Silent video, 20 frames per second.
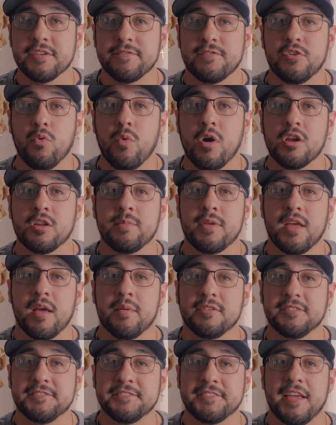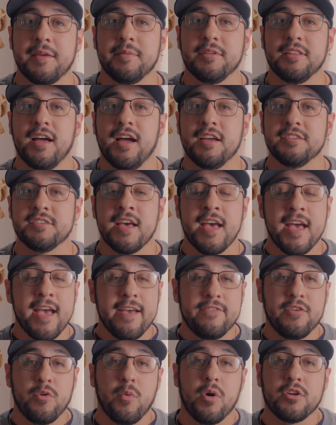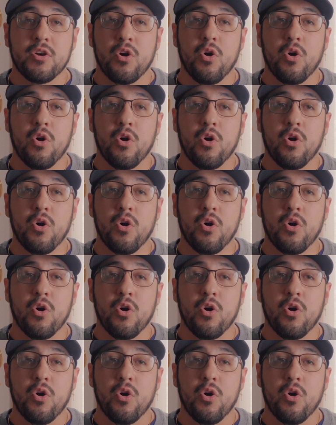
If you want to be able to stabilize, if you want